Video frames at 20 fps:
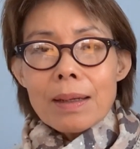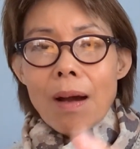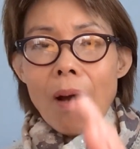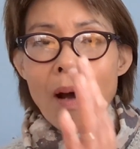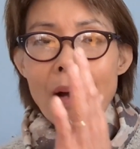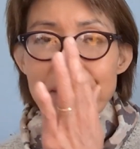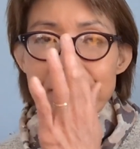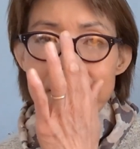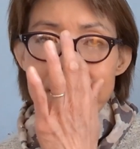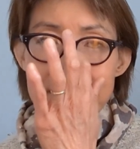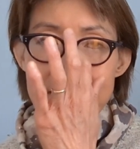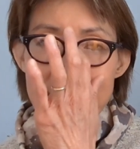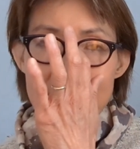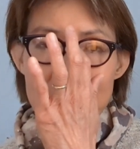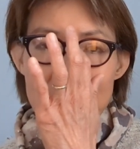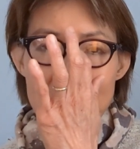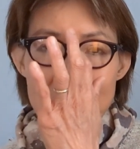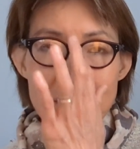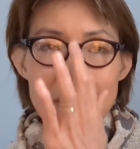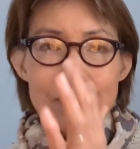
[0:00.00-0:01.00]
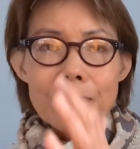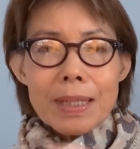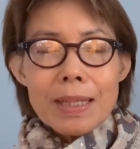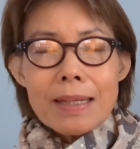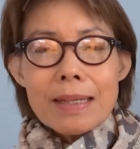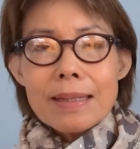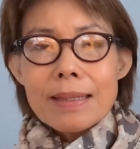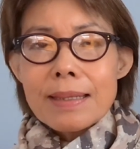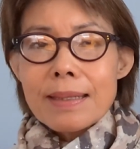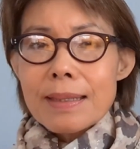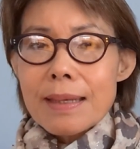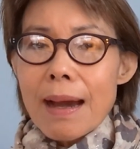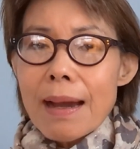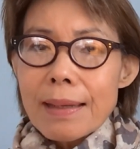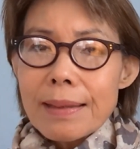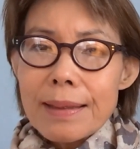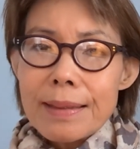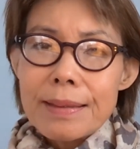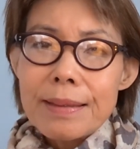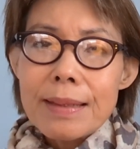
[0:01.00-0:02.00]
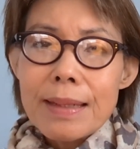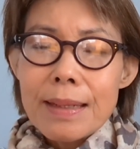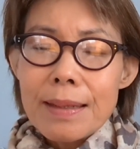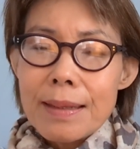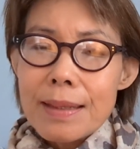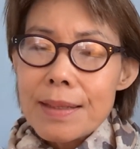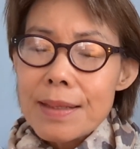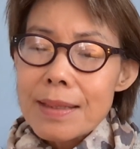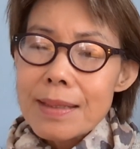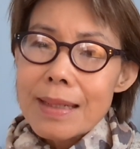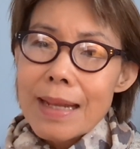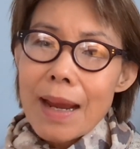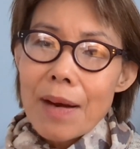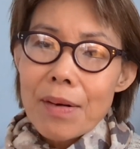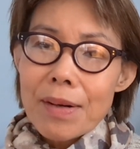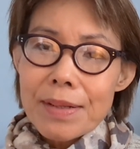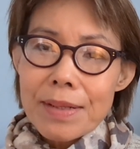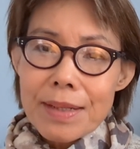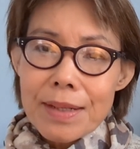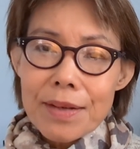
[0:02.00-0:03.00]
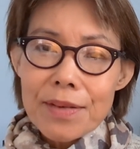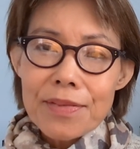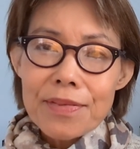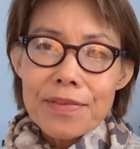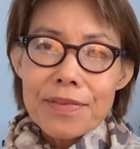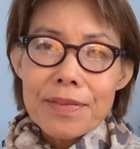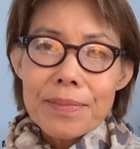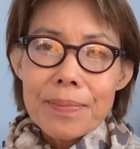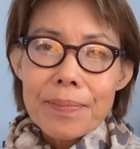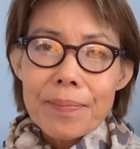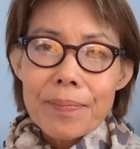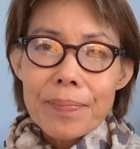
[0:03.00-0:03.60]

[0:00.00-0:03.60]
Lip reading: God seems to be silent in this narrative.